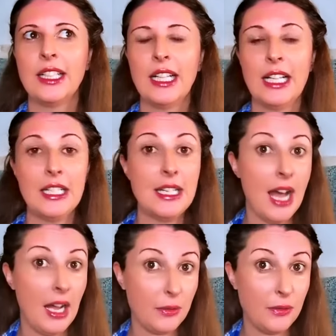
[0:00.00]

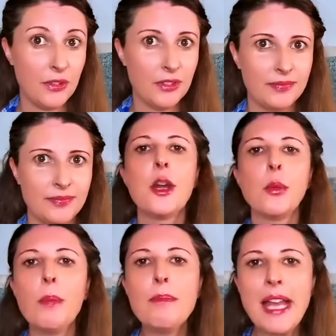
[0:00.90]
enough. There
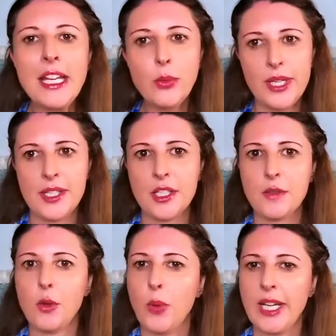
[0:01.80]
were many reasons
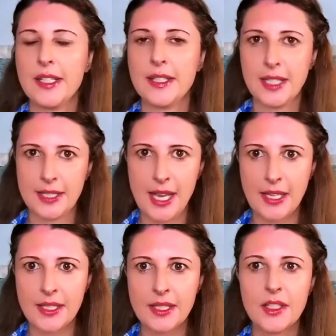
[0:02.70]
for Wicked's
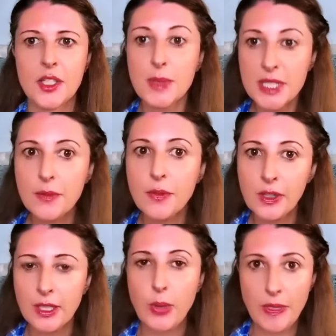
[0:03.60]
success,
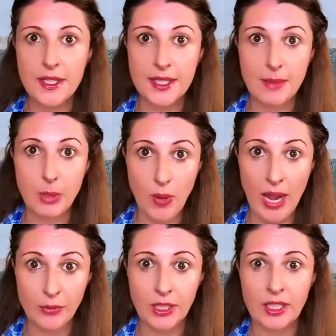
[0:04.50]
specifically with this
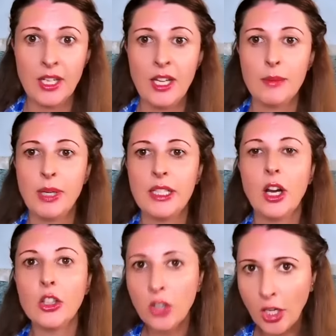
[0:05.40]
demographic, but
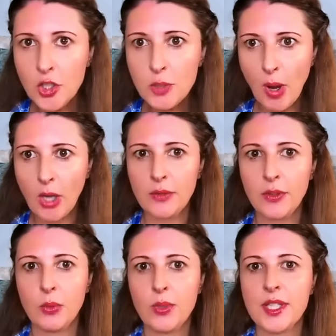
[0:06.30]
a large part of
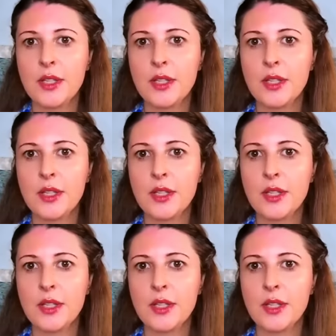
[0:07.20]
it was